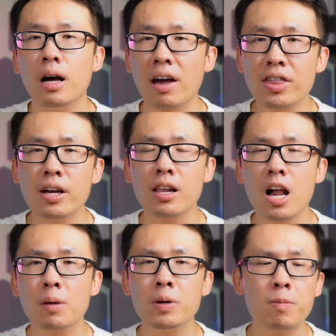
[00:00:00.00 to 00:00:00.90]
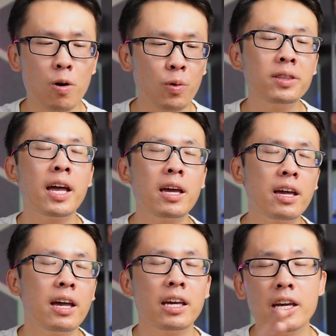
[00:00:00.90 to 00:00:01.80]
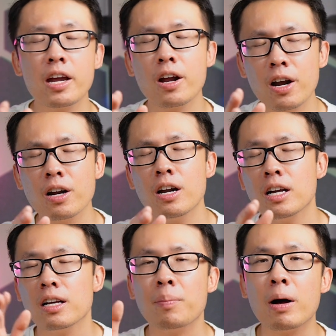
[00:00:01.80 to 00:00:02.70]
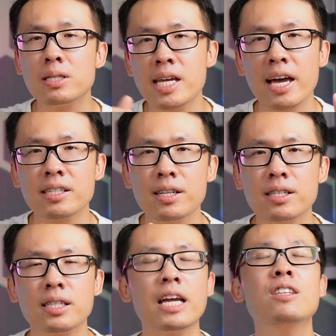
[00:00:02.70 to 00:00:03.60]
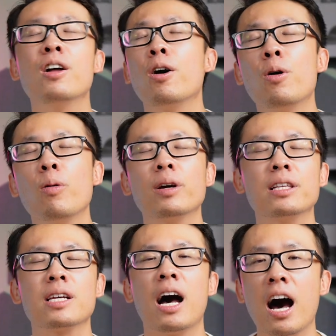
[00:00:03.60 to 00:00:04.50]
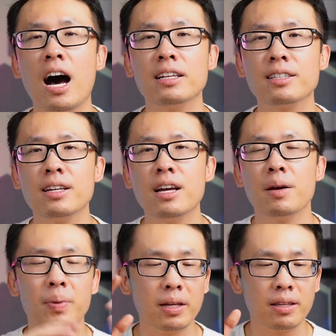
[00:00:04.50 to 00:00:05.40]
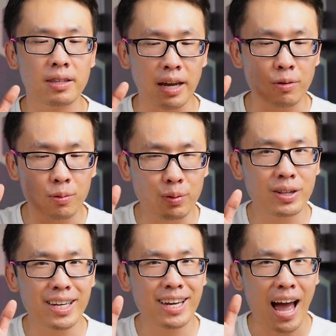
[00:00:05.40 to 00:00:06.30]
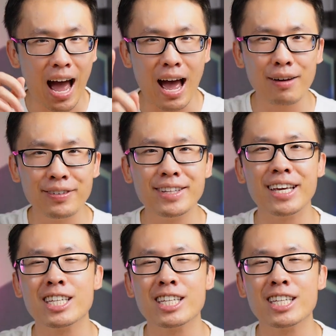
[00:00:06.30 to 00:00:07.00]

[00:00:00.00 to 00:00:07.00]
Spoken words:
I think a lot of people, when they hear about Texas, they know it's hot, but they really haven't